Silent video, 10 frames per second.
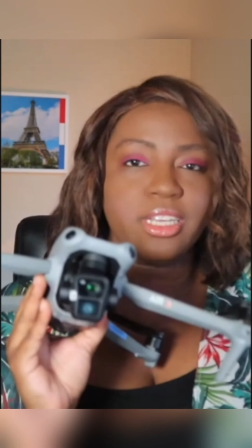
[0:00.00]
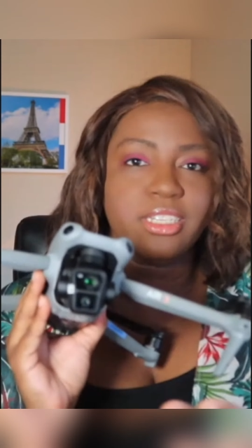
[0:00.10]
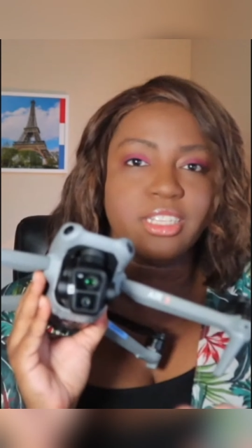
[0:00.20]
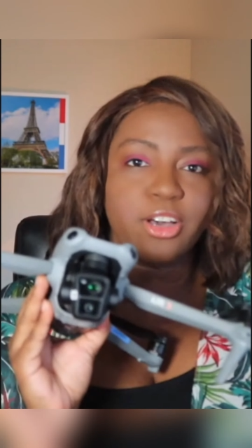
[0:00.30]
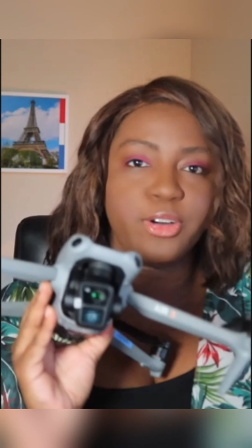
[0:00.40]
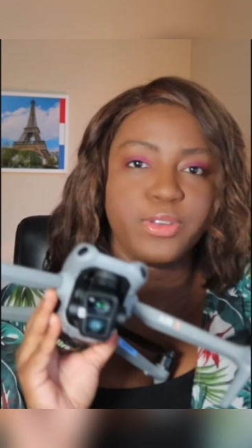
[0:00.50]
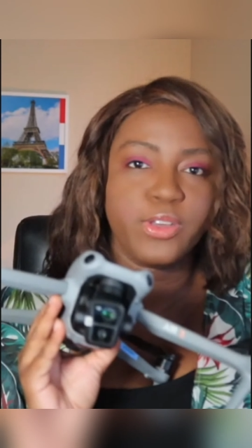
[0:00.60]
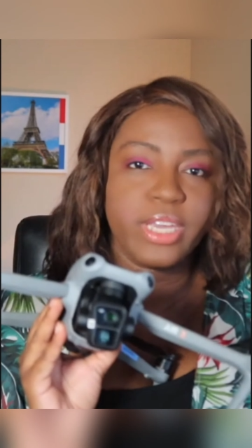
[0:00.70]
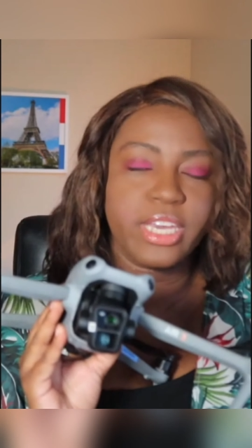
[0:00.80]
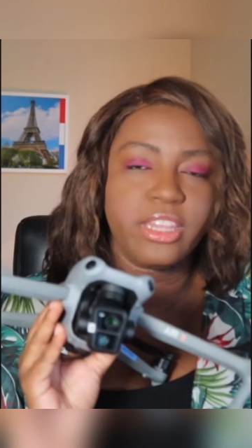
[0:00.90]
So you
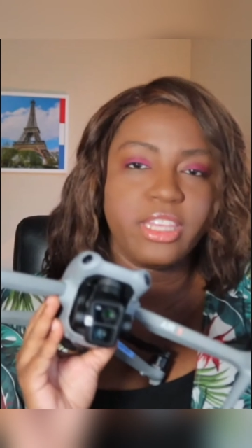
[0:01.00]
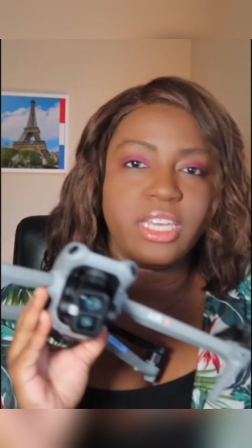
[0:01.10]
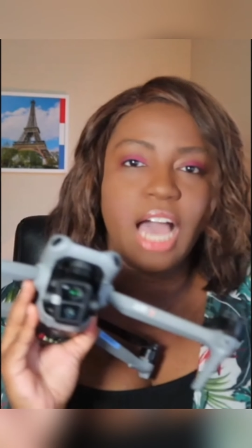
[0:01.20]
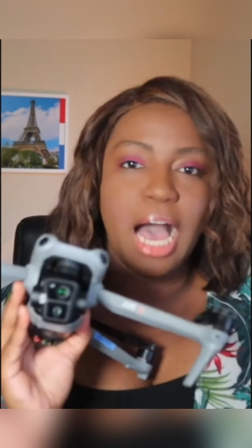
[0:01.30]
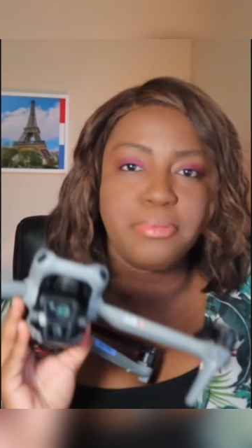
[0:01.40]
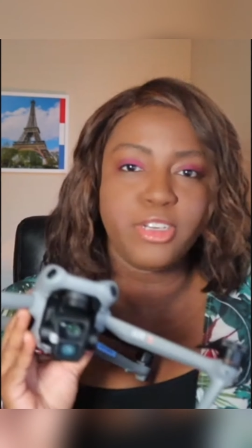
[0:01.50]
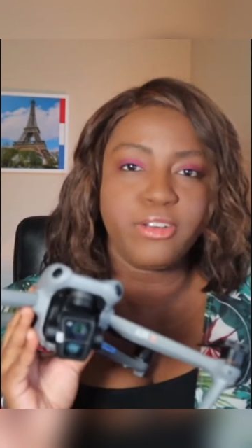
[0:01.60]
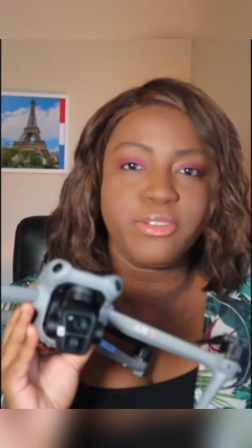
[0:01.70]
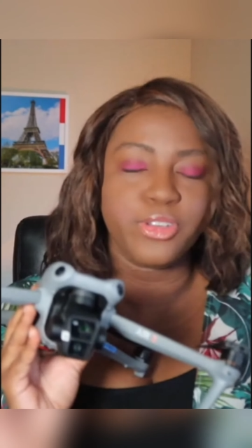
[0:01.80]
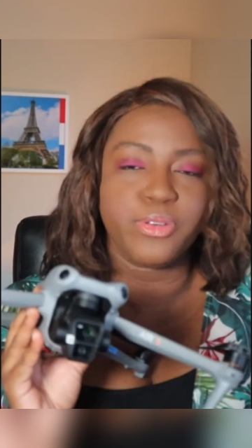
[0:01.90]
get the optical
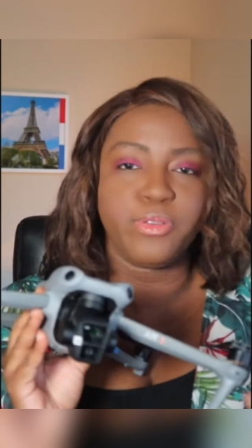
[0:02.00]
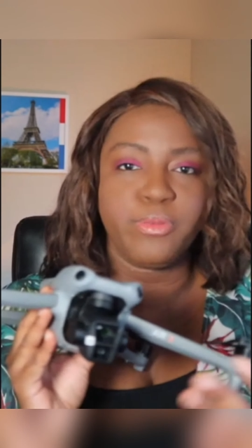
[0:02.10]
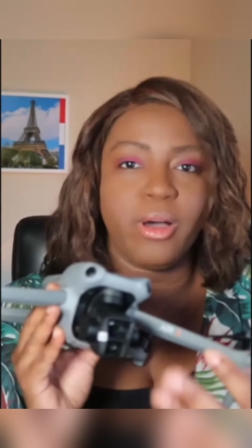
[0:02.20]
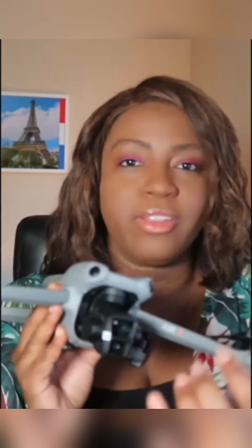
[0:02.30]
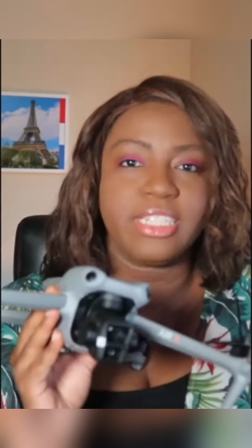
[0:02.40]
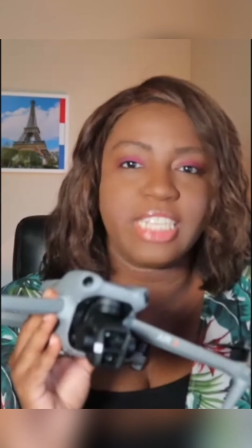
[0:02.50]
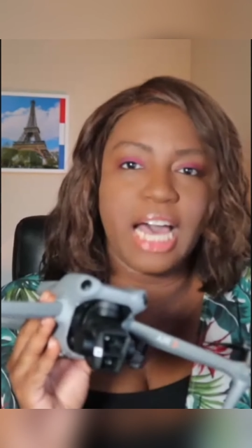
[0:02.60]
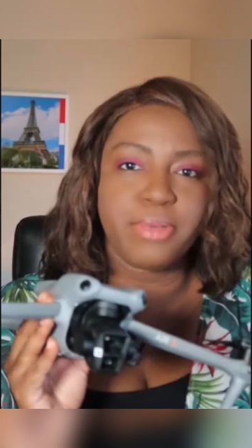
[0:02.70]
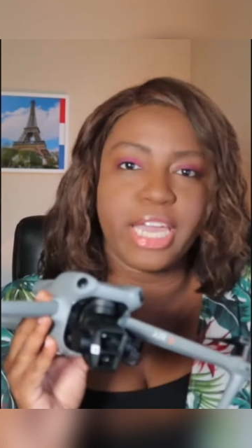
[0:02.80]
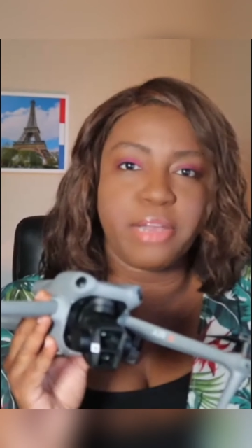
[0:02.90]
zoom on the
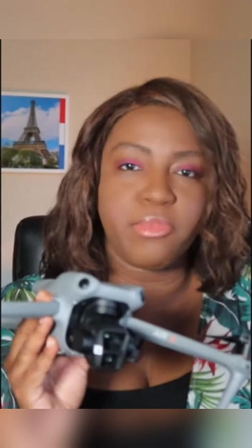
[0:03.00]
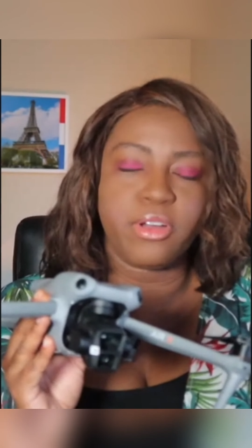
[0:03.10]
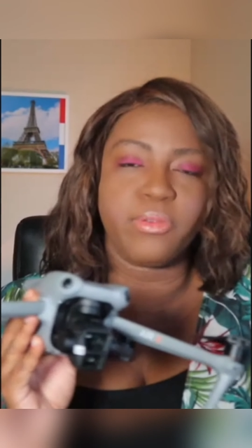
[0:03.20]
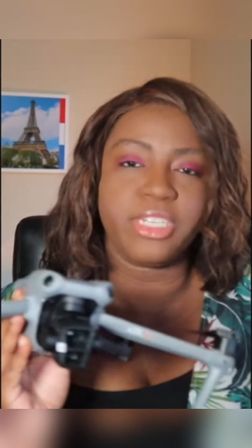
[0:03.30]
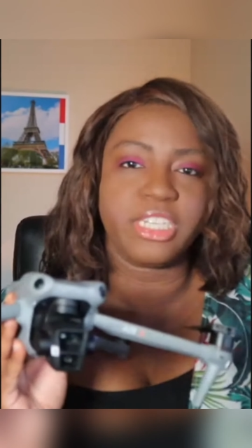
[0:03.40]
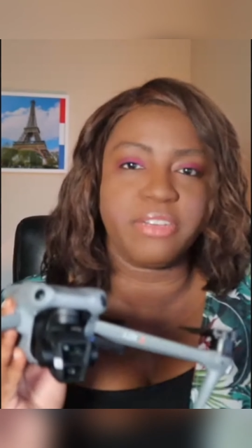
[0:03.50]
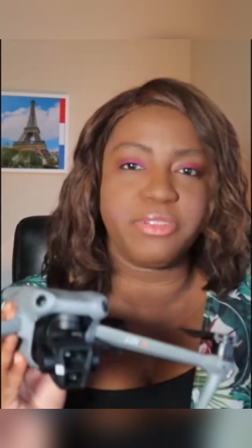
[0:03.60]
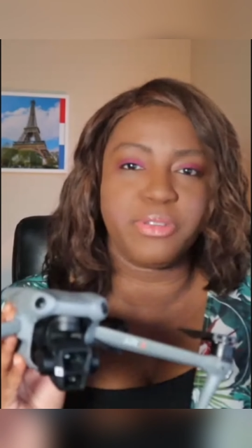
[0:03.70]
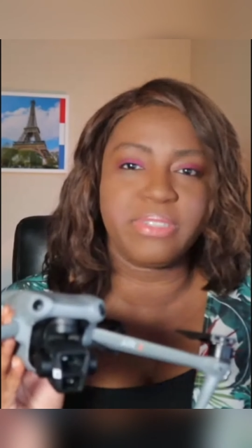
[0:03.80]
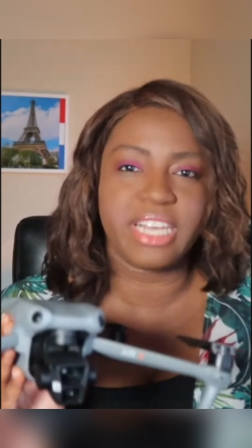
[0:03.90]
top camera, which gives you
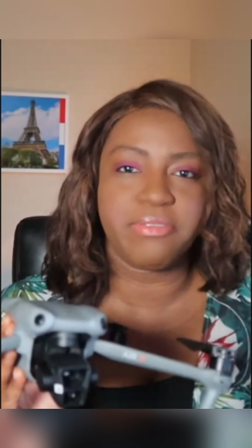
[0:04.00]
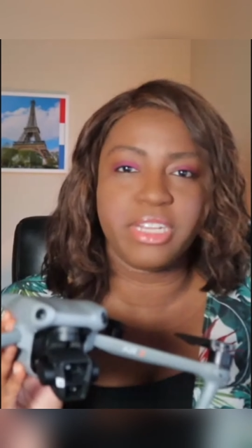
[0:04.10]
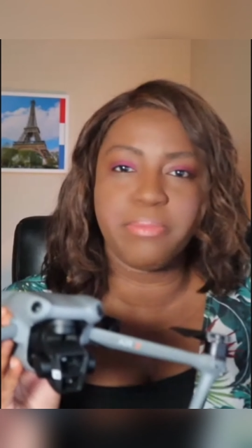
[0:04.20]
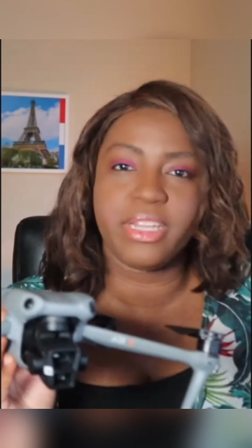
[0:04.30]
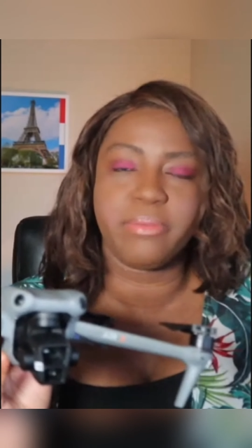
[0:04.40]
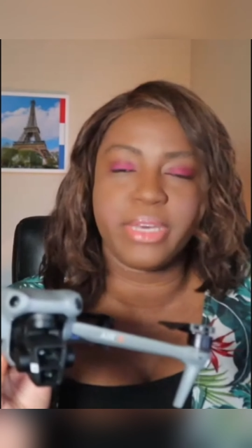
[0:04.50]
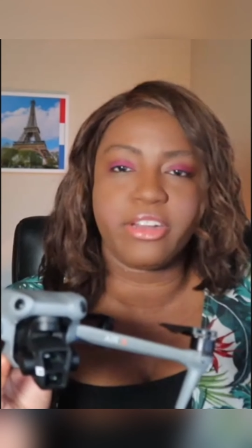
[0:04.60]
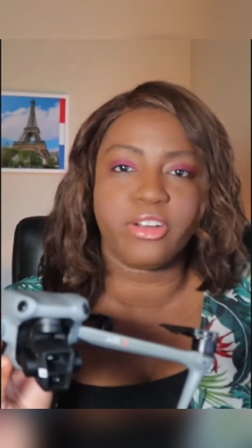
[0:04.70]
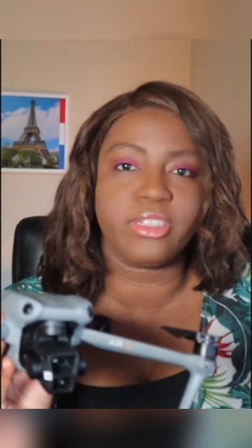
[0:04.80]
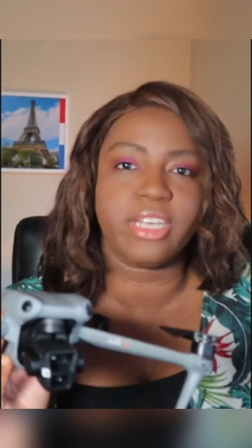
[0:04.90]
70
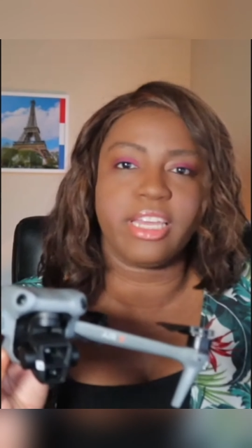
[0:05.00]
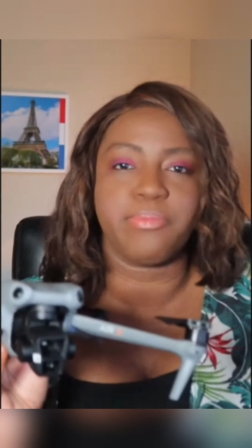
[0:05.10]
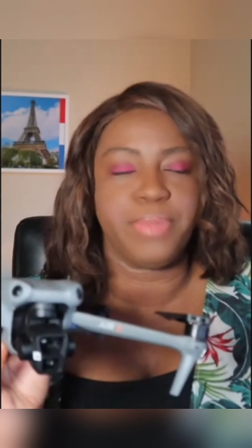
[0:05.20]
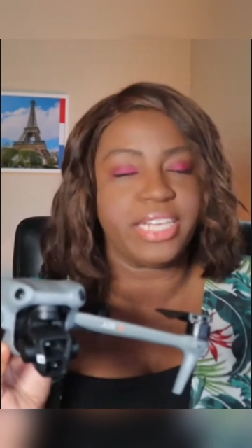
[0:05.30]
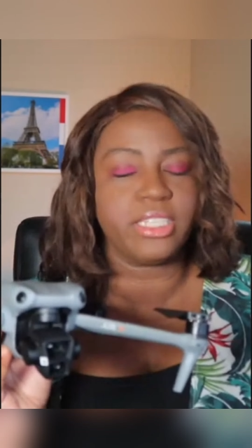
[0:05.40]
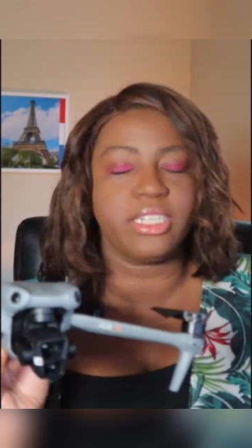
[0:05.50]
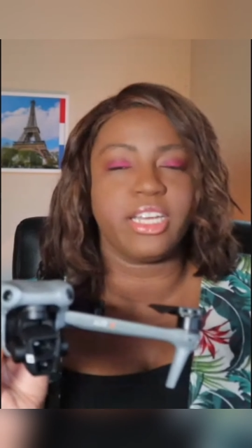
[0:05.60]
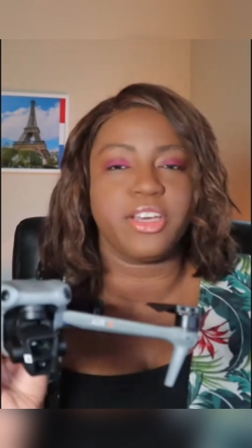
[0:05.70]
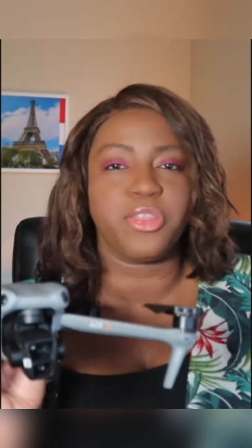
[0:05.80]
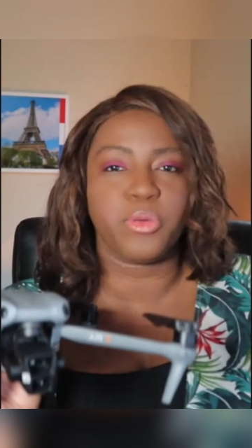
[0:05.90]
millimeters and basically a
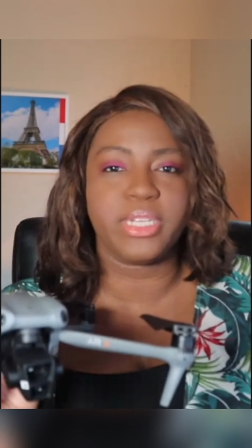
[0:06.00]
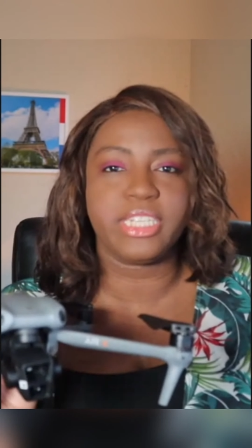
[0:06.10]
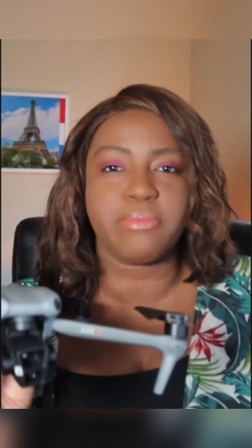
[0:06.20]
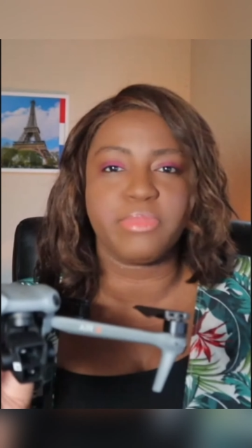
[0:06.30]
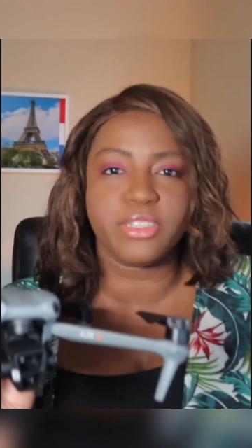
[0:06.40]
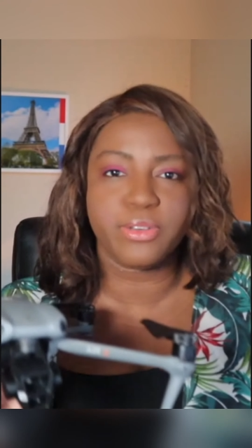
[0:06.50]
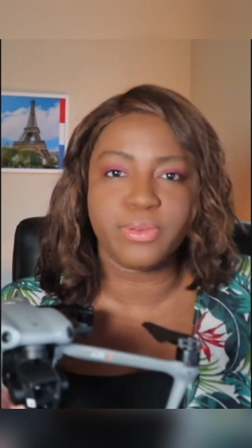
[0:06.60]
three time zoom.